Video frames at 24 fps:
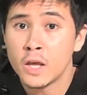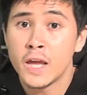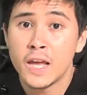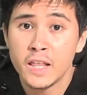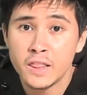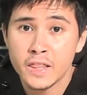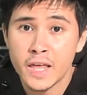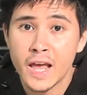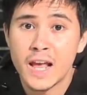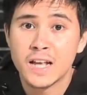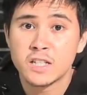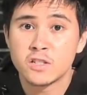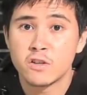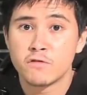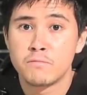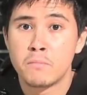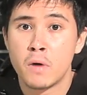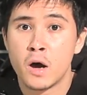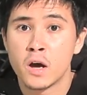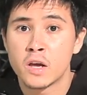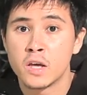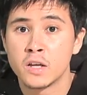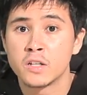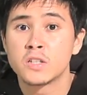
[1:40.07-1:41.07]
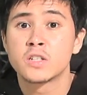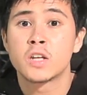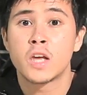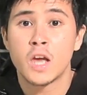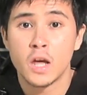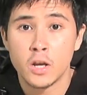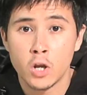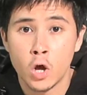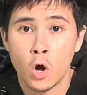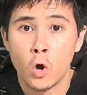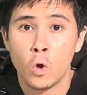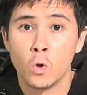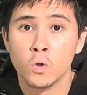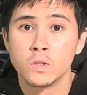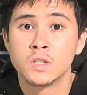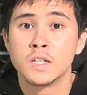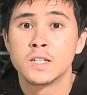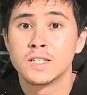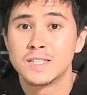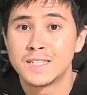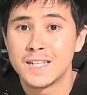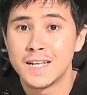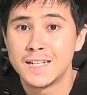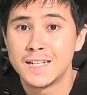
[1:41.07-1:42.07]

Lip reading: in the airsoft market can hold to